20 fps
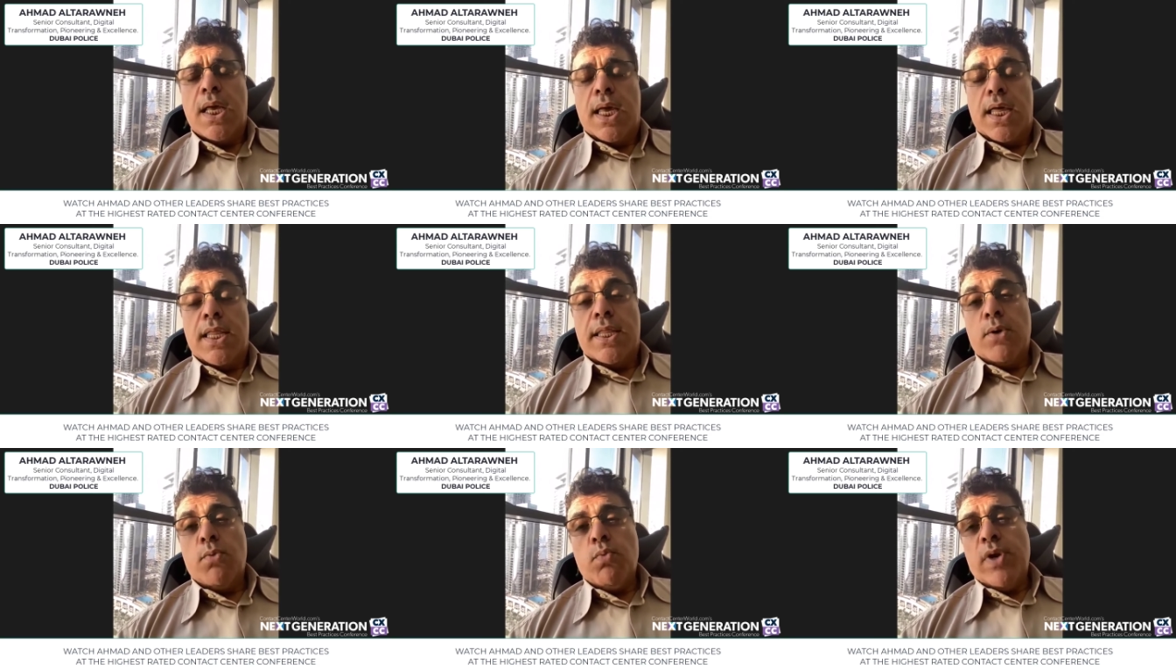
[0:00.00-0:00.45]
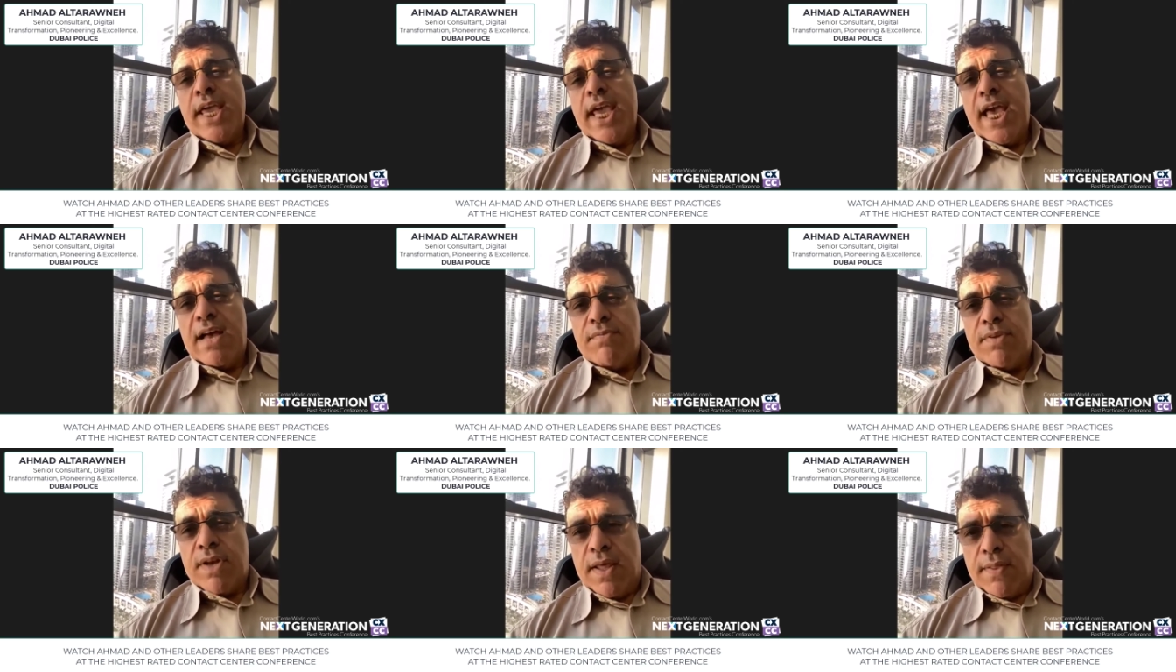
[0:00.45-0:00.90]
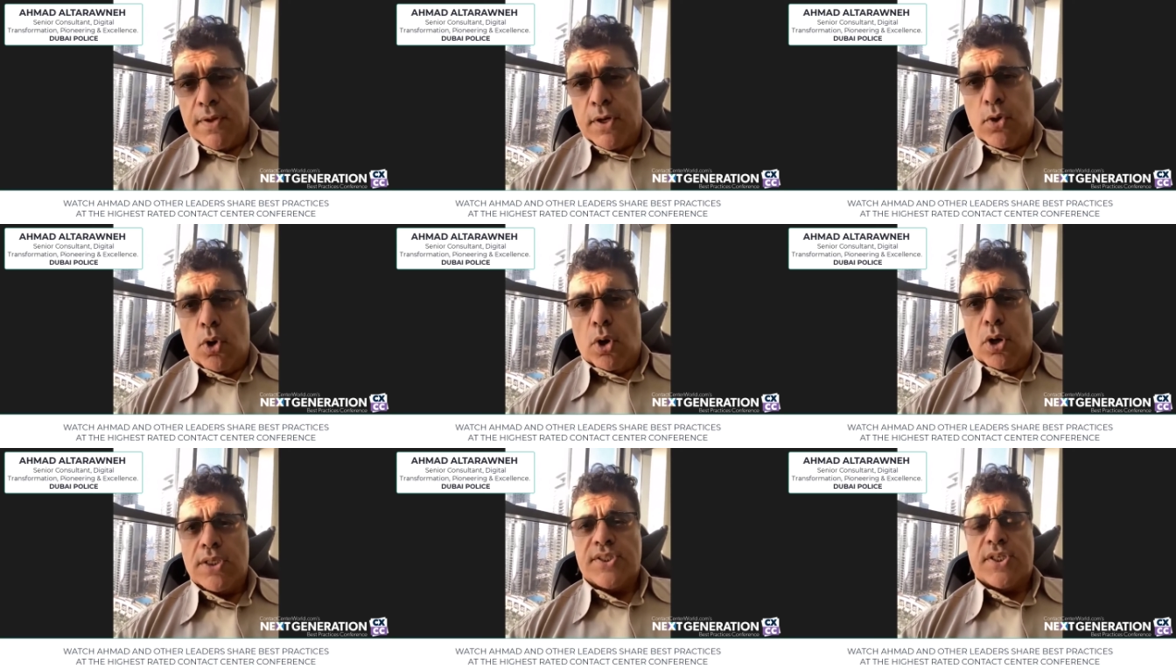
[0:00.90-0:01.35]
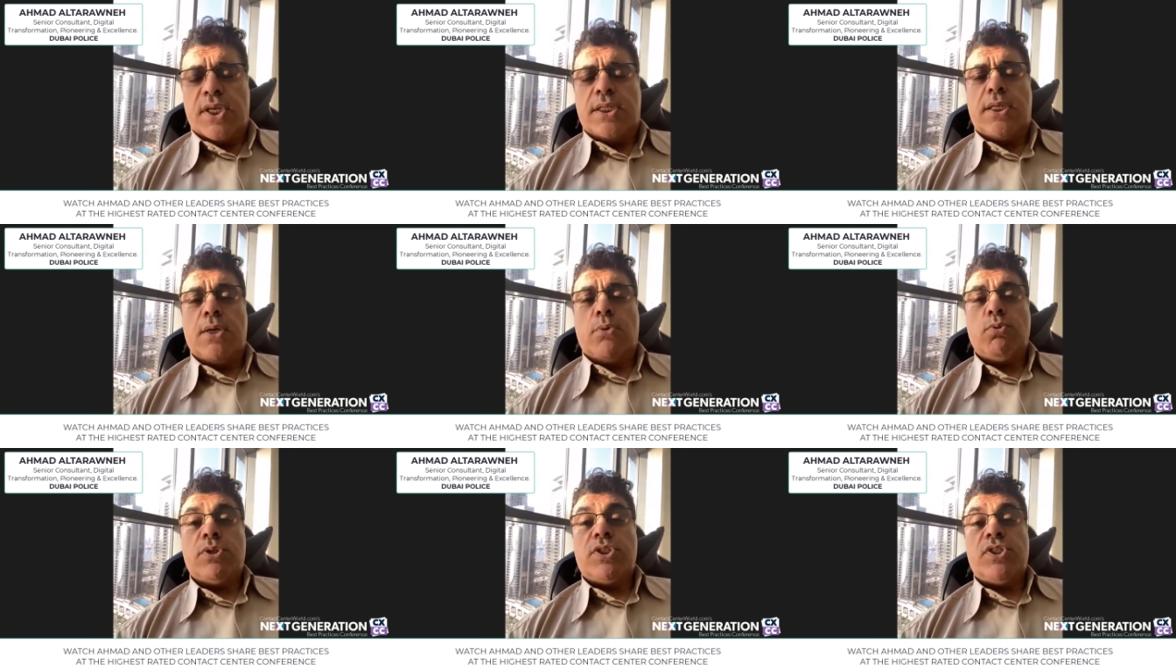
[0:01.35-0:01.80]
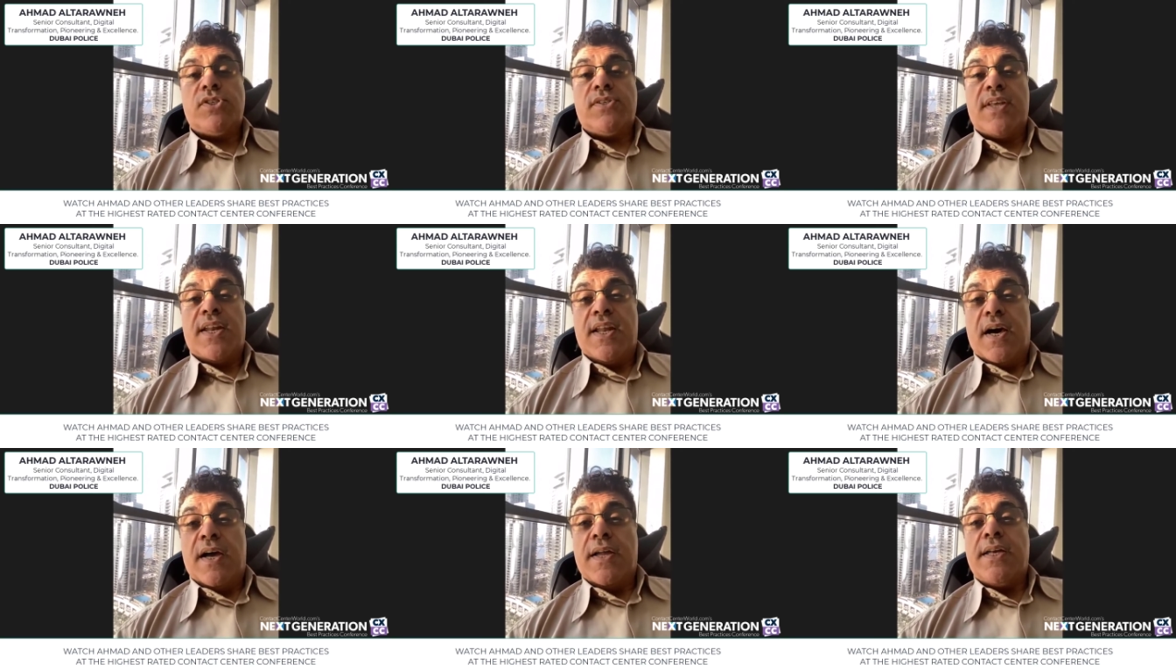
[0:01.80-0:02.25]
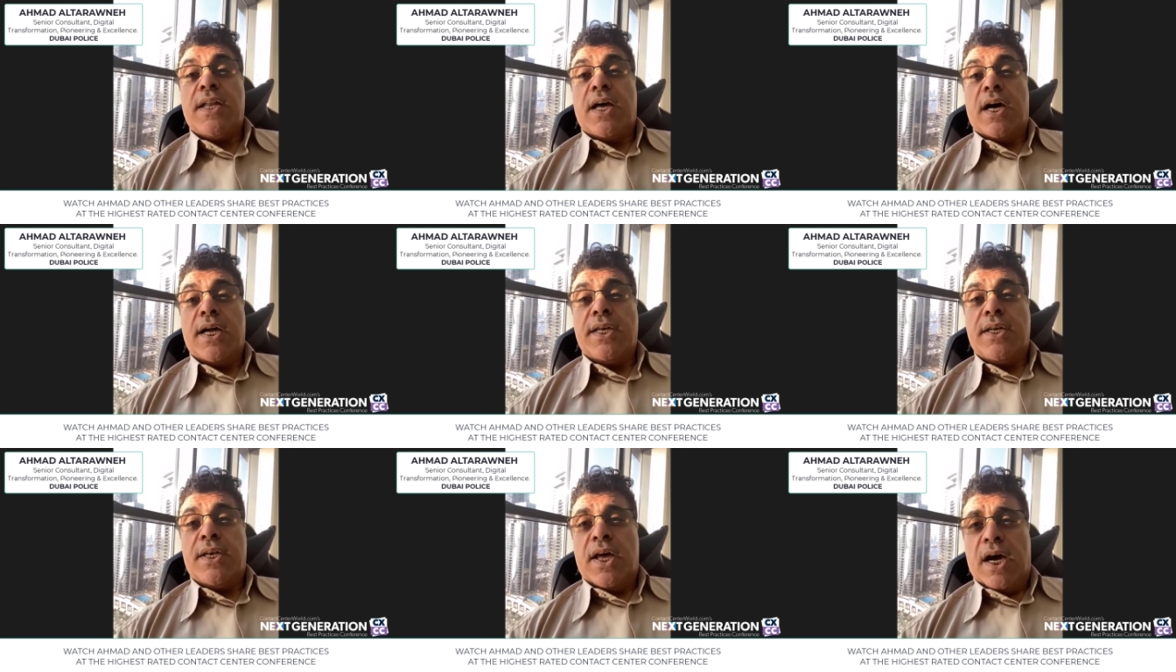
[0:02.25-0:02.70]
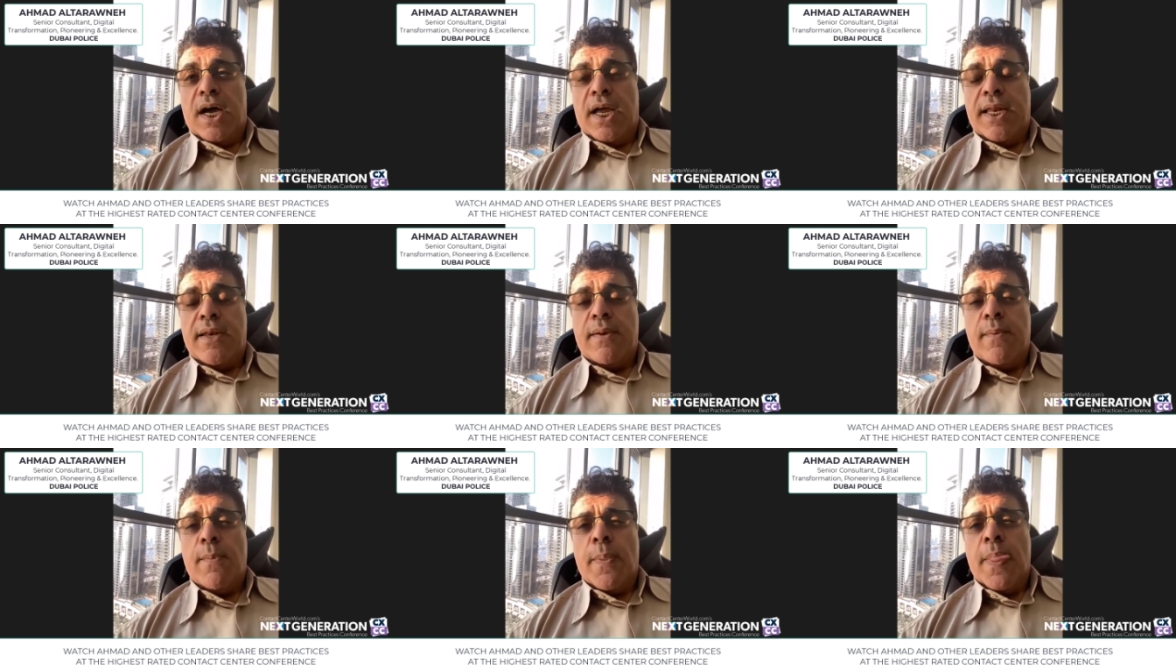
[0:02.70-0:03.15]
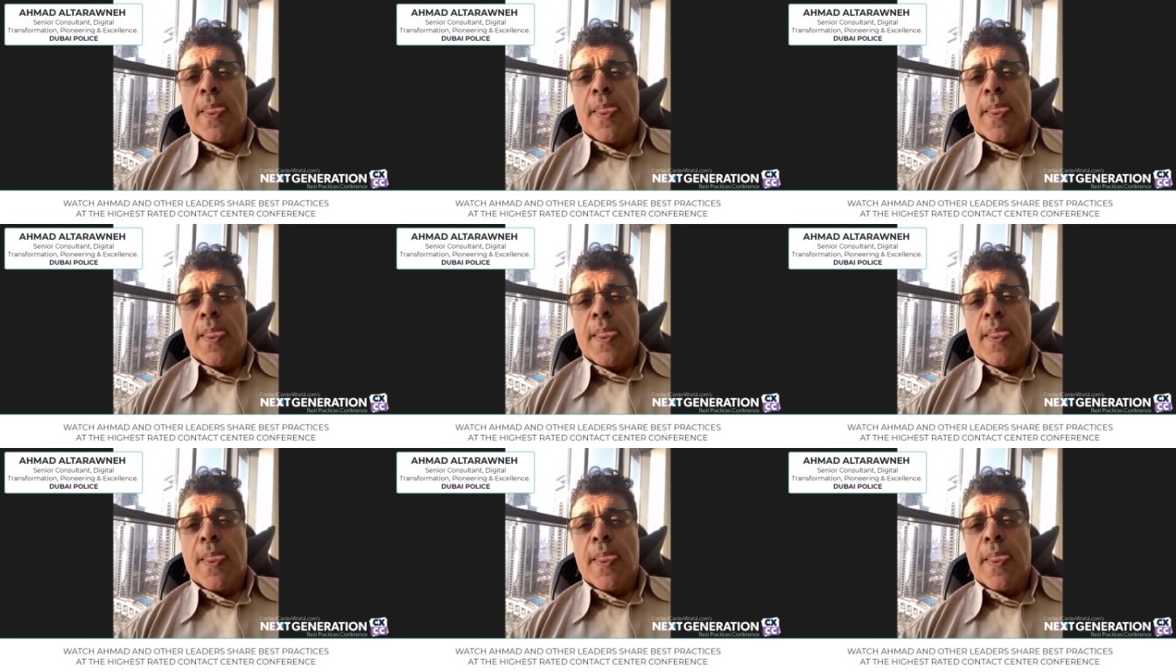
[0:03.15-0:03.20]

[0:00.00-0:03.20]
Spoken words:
and then we have another call center, which is the 999.